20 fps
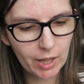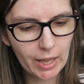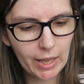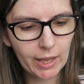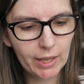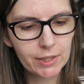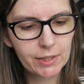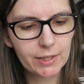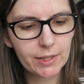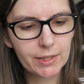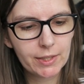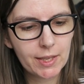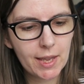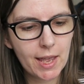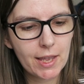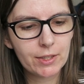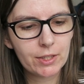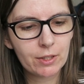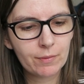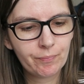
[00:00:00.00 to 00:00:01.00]
And it
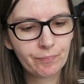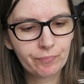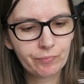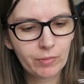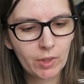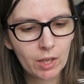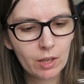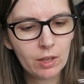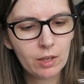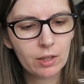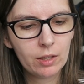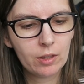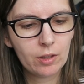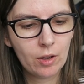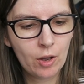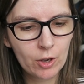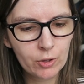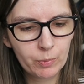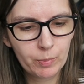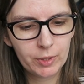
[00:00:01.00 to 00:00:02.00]
says,
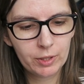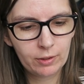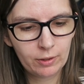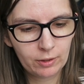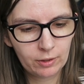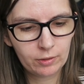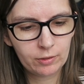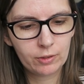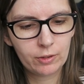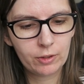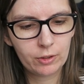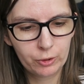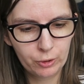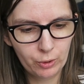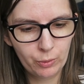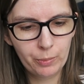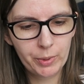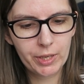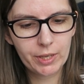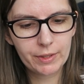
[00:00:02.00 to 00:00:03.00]
hospital
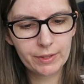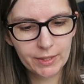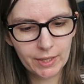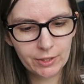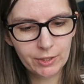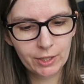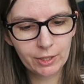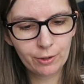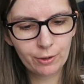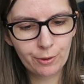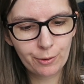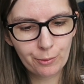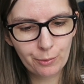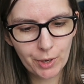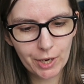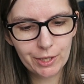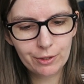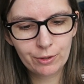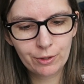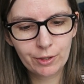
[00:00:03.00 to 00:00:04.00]
should be a setting on
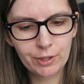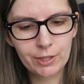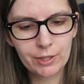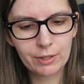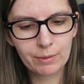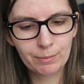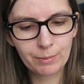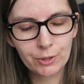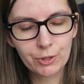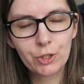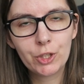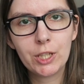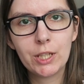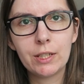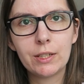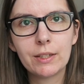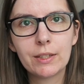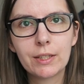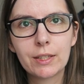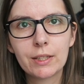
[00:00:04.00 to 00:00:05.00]
white noise
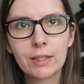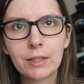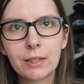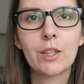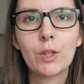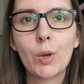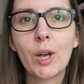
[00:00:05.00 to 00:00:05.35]
machines.